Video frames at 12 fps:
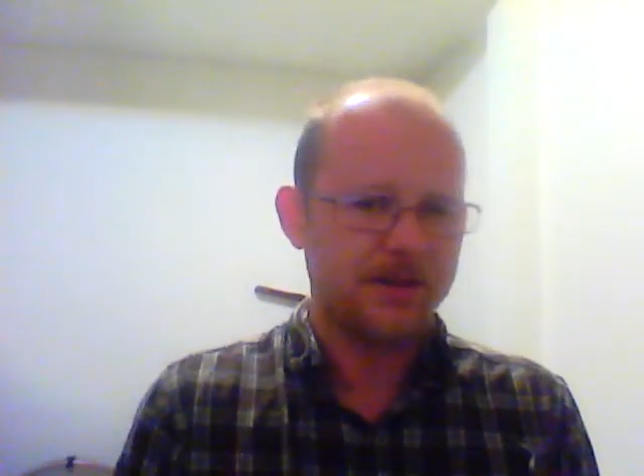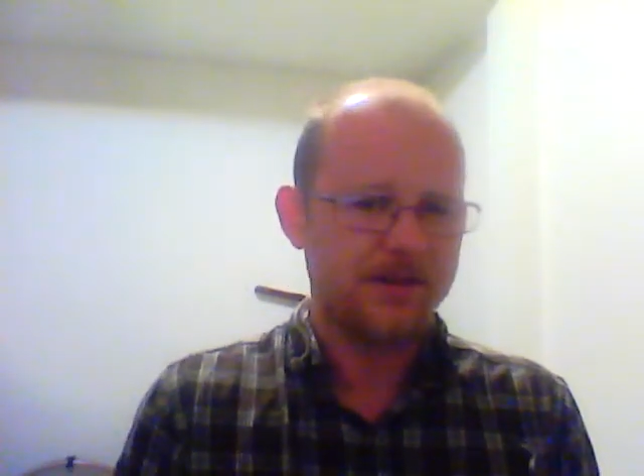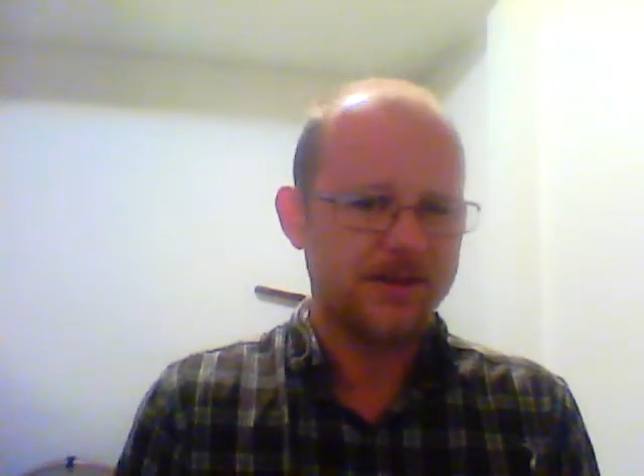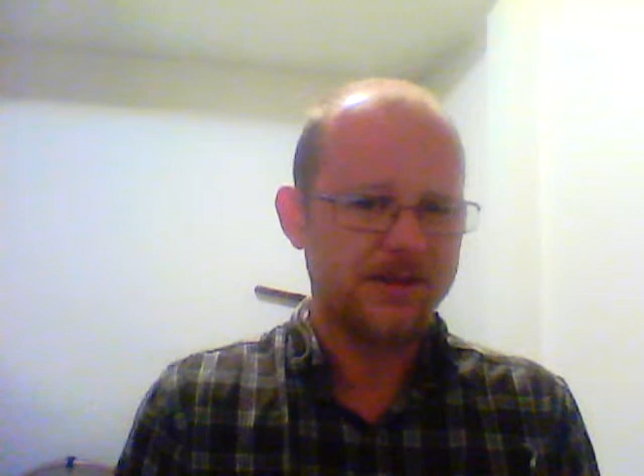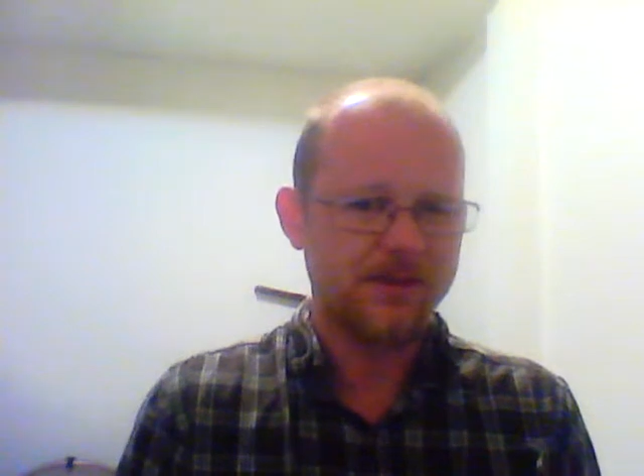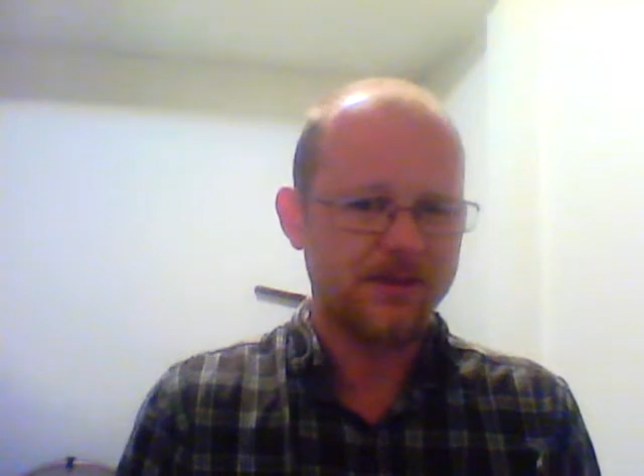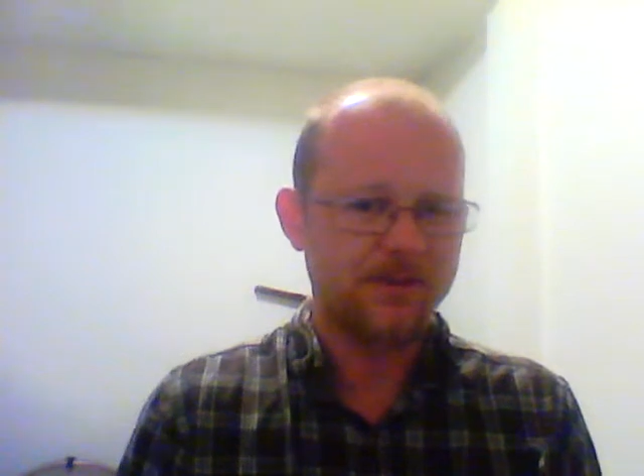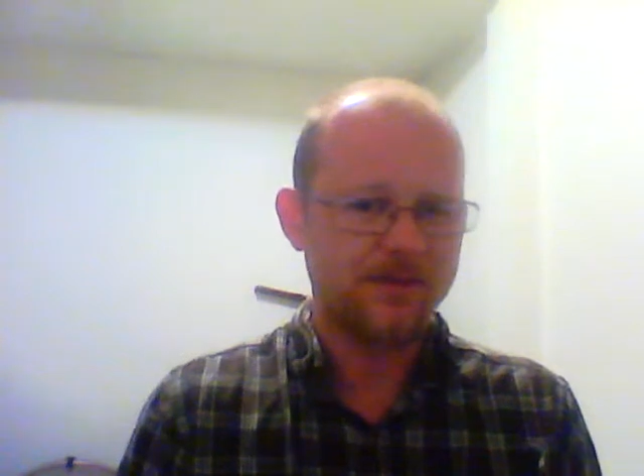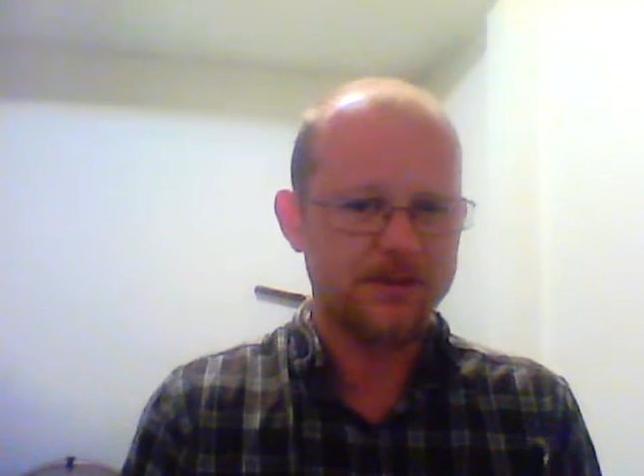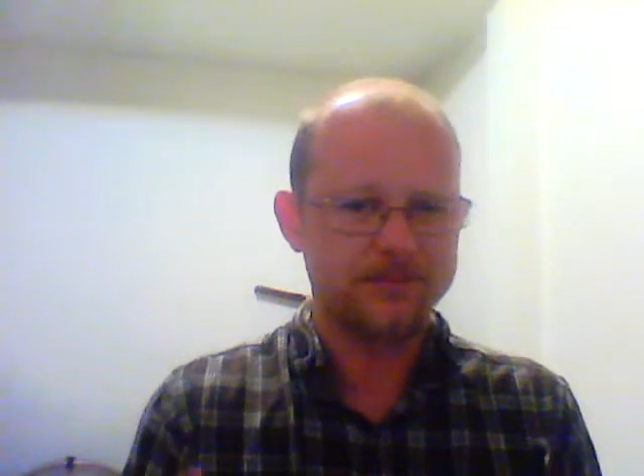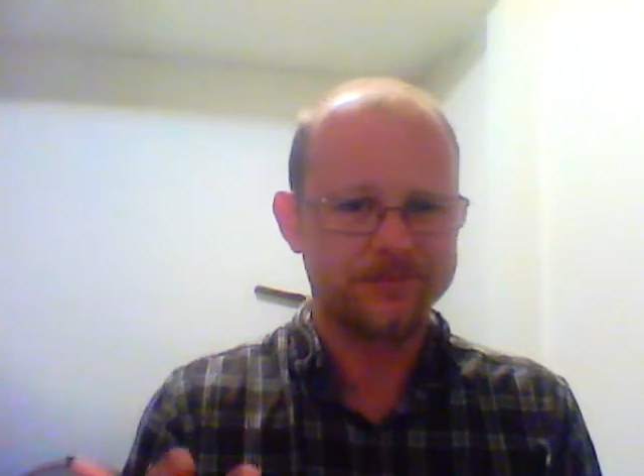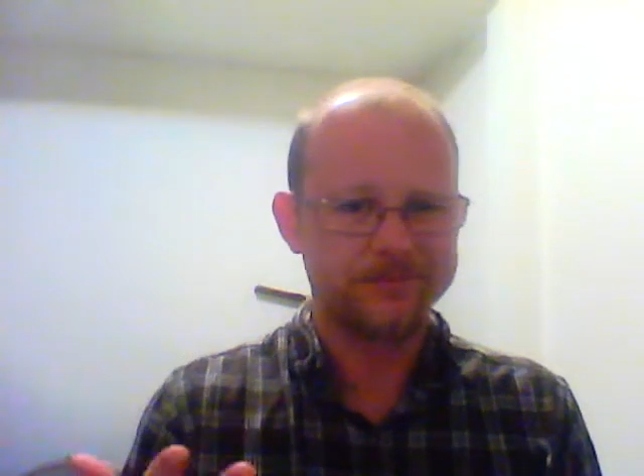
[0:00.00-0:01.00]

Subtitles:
it doesn't seem to